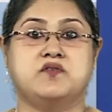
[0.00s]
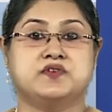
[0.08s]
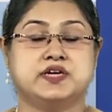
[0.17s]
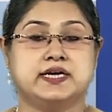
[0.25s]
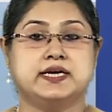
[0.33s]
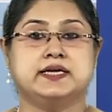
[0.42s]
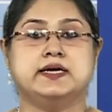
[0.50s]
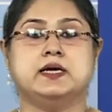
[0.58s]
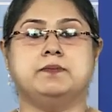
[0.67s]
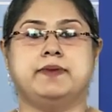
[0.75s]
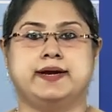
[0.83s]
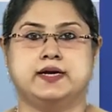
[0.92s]
of critical
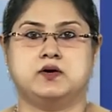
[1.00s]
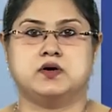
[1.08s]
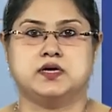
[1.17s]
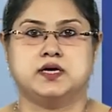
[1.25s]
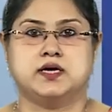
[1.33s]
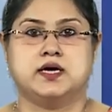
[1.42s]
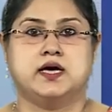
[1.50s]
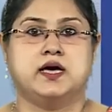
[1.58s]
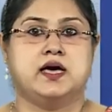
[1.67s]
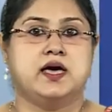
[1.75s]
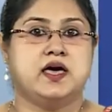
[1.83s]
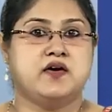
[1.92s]
pedagogy,
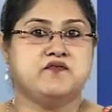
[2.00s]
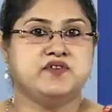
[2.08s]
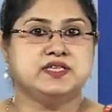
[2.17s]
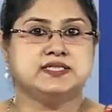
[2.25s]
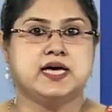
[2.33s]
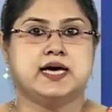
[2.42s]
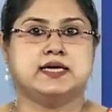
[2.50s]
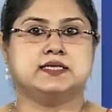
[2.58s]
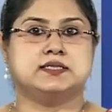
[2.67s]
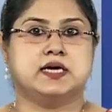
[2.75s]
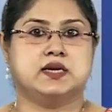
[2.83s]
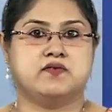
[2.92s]

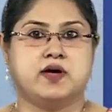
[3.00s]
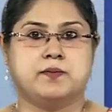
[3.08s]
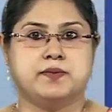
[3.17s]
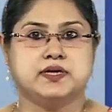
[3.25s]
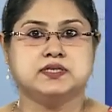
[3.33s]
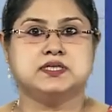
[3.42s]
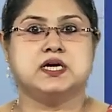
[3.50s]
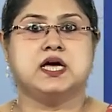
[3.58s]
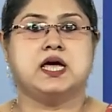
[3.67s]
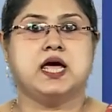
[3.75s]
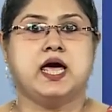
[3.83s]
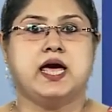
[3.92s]
emphasize environment
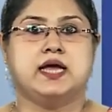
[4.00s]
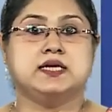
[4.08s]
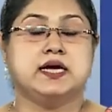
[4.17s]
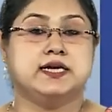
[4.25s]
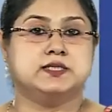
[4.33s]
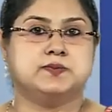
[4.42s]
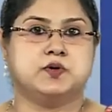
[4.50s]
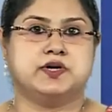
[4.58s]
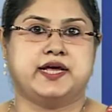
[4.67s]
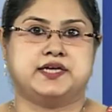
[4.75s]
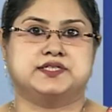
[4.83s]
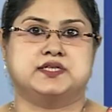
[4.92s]
and its
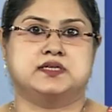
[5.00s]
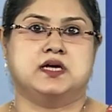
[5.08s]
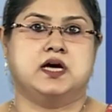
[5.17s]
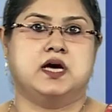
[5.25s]
protection,